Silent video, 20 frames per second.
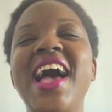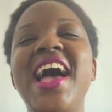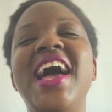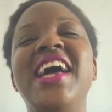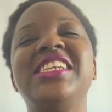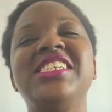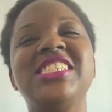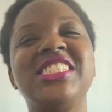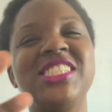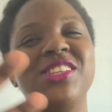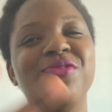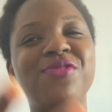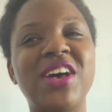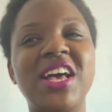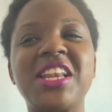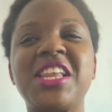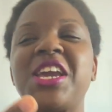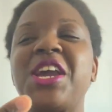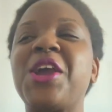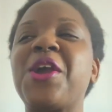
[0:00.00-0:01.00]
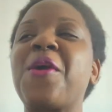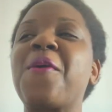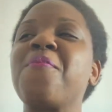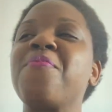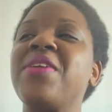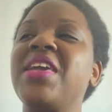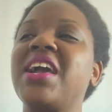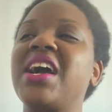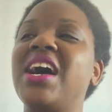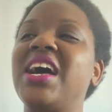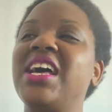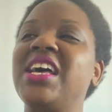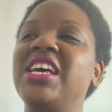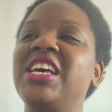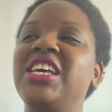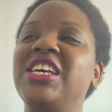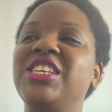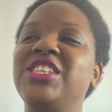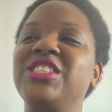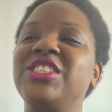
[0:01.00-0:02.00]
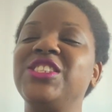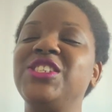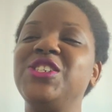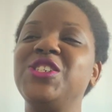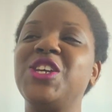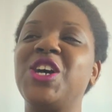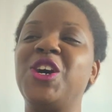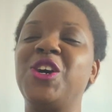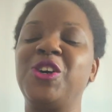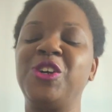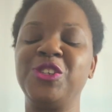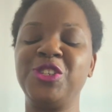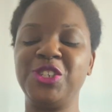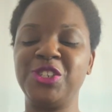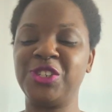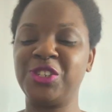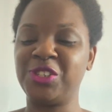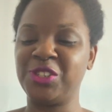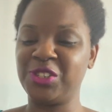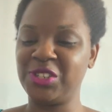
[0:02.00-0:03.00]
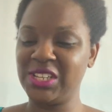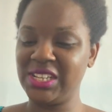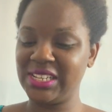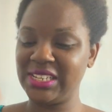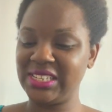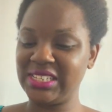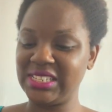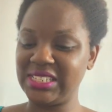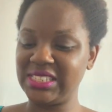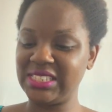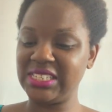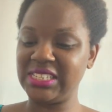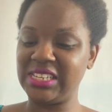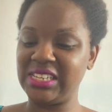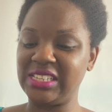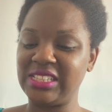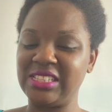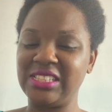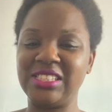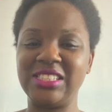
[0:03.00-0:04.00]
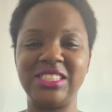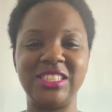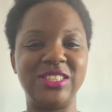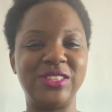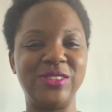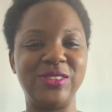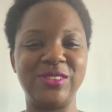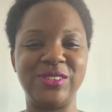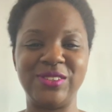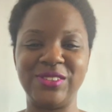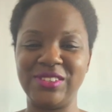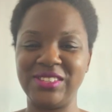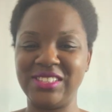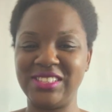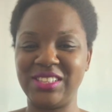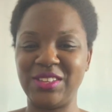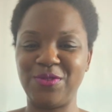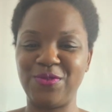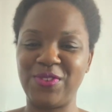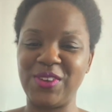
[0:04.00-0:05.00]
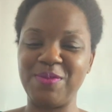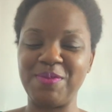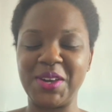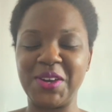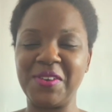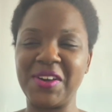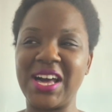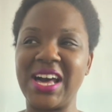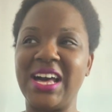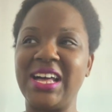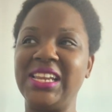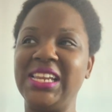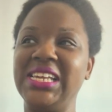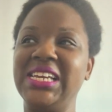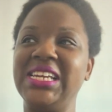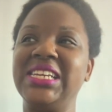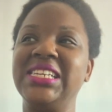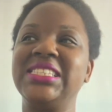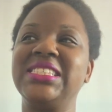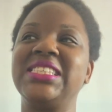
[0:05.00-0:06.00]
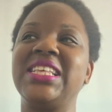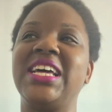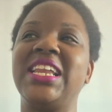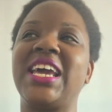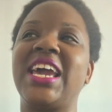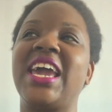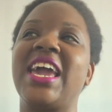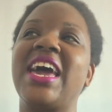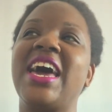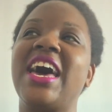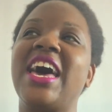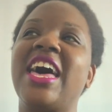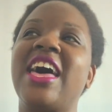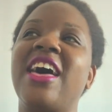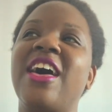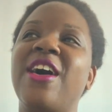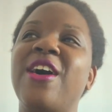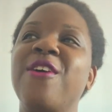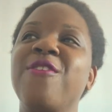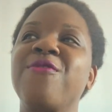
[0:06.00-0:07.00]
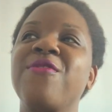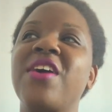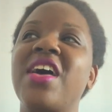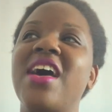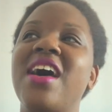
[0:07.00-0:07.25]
And it's funny because, you know, you'll listen to the female colleagues that I have.